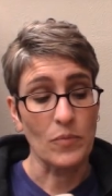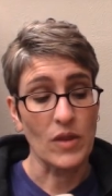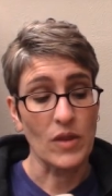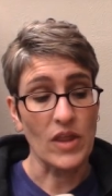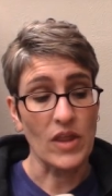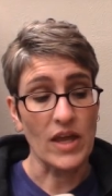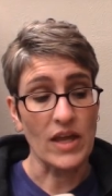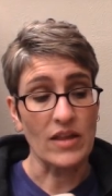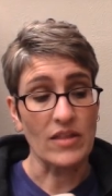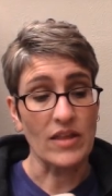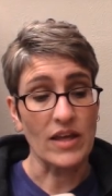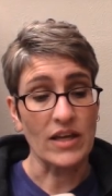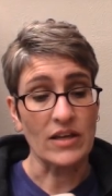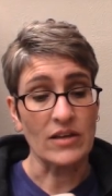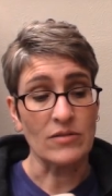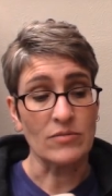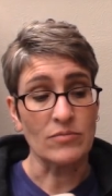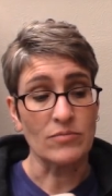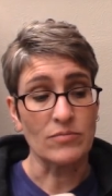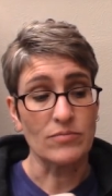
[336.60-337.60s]

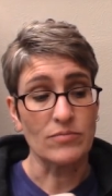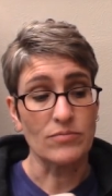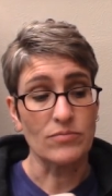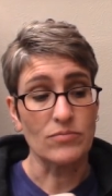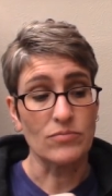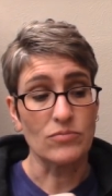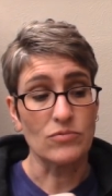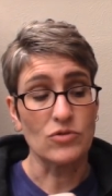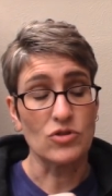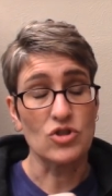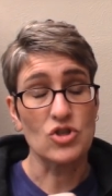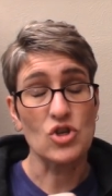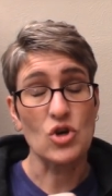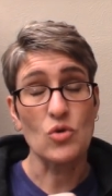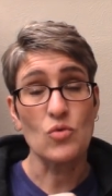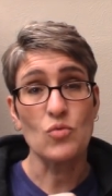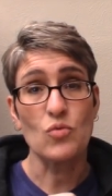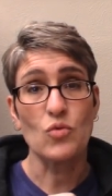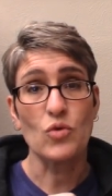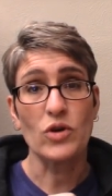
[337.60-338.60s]
They
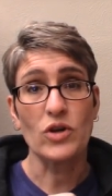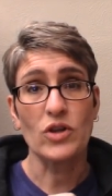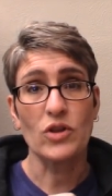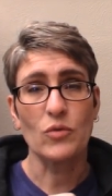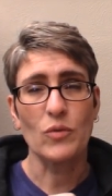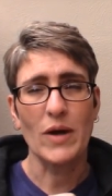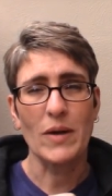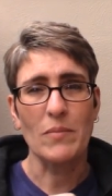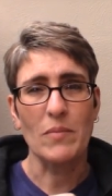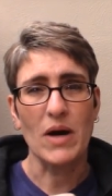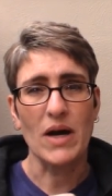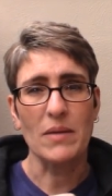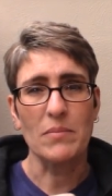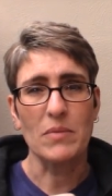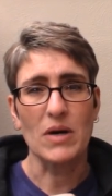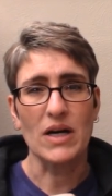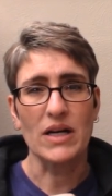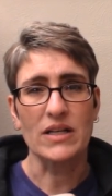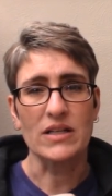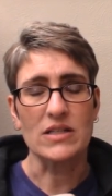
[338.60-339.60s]
don't work the way my
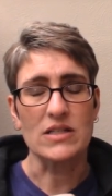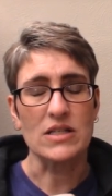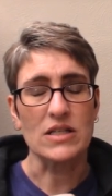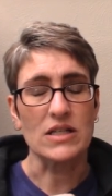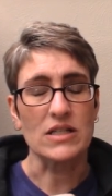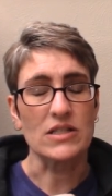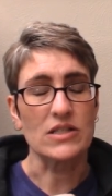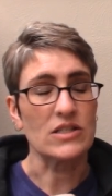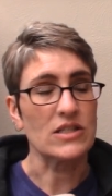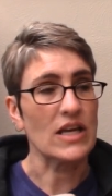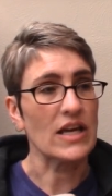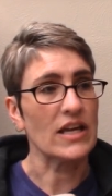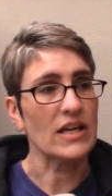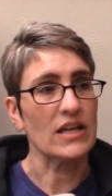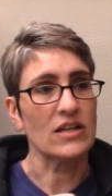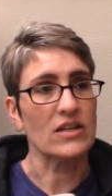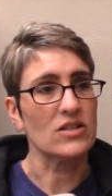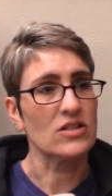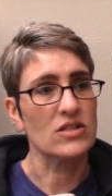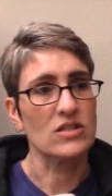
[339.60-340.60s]
mind does,
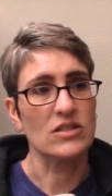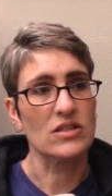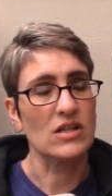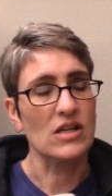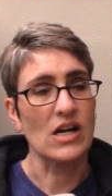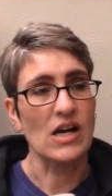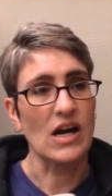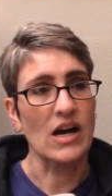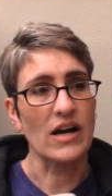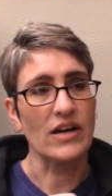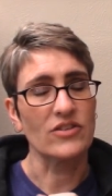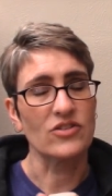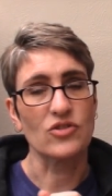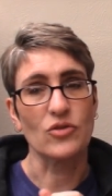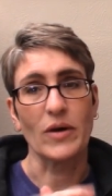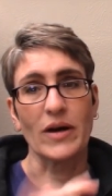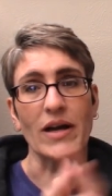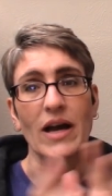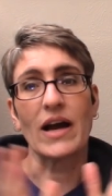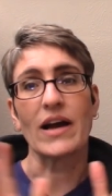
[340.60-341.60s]
and so
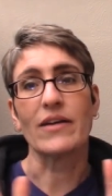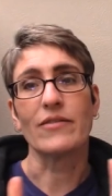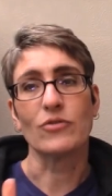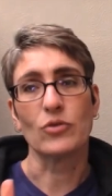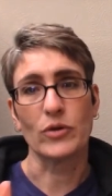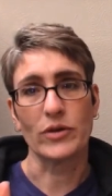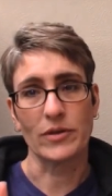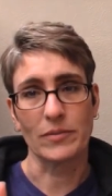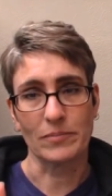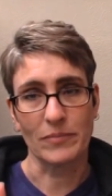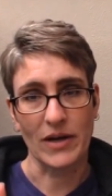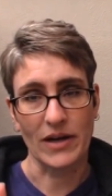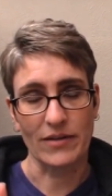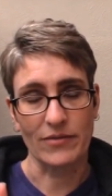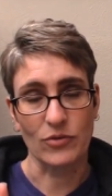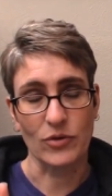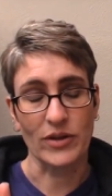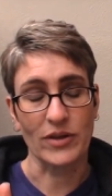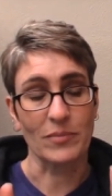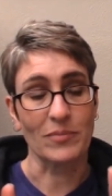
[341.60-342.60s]
I avoid them.
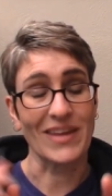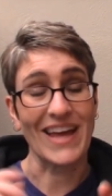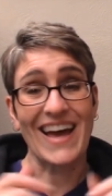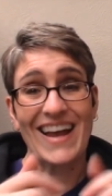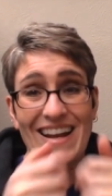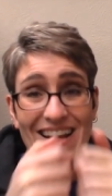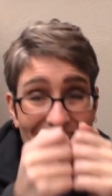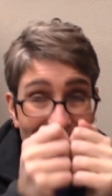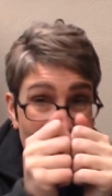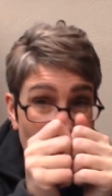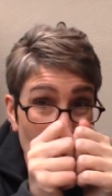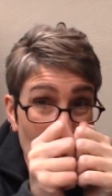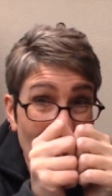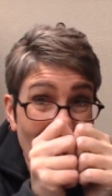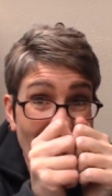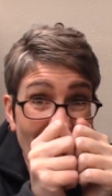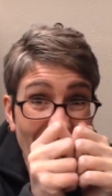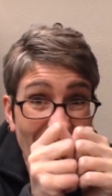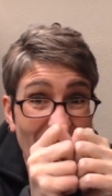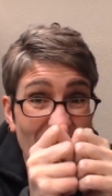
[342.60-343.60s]
That and typing
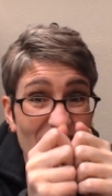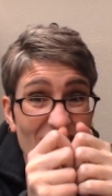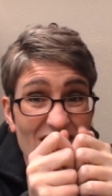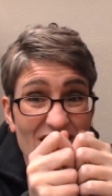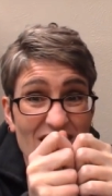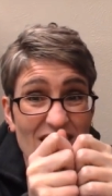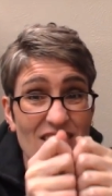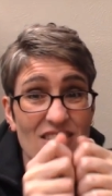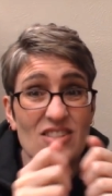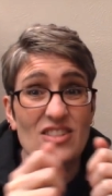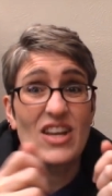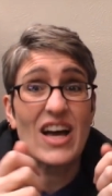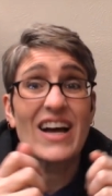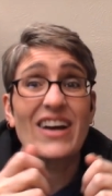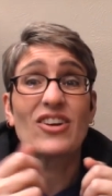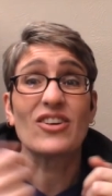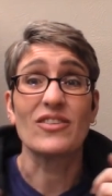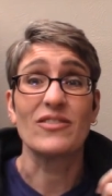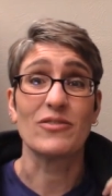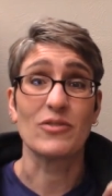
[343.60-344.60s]
like this is
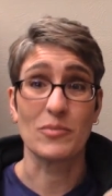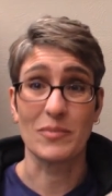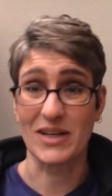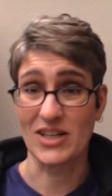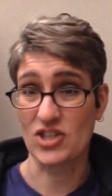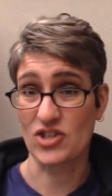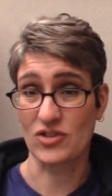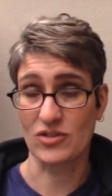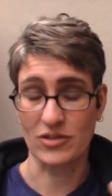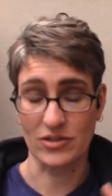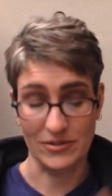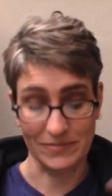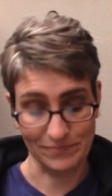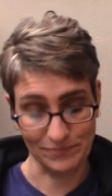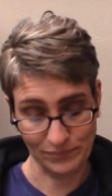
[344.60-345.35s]
not good for my shoulder.